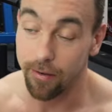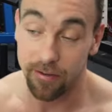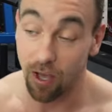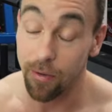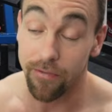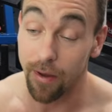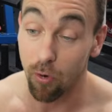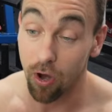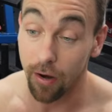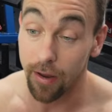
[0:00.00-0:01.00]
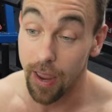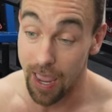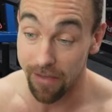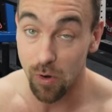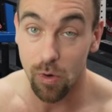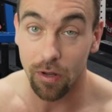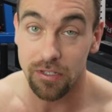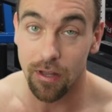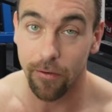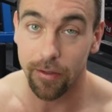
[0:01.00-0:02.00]
tell me if I'm wrong. Have you done
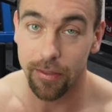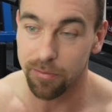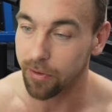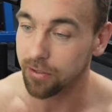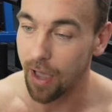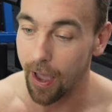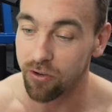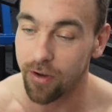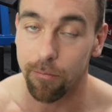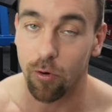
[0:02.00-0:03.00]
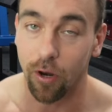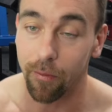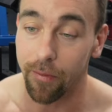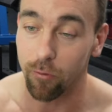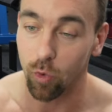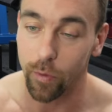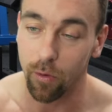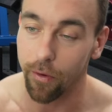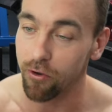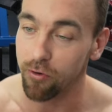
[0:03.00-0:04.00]
stuff like this? Because I try to program them every
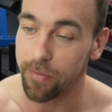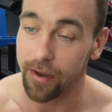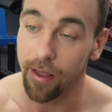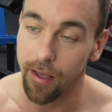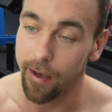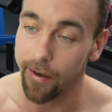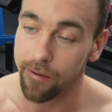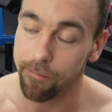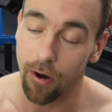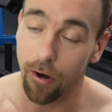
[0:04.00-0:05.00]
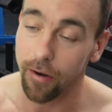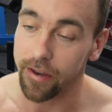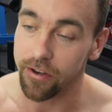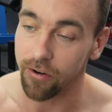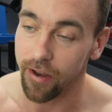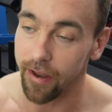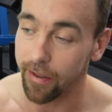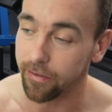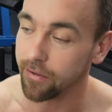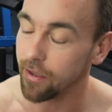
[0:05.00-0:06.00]
week, whether it be on a bar, in your
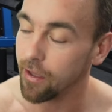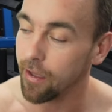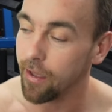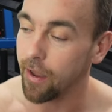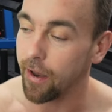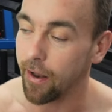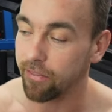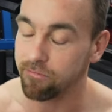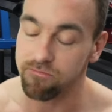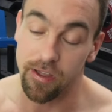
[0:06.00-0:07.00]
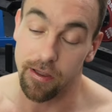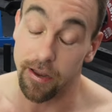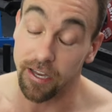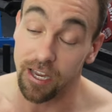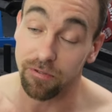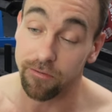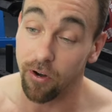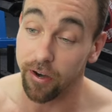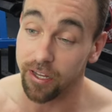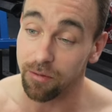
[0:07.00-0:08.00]
hands, and it keeps it
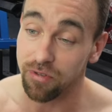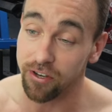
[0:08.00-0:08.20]
fun, it keeps it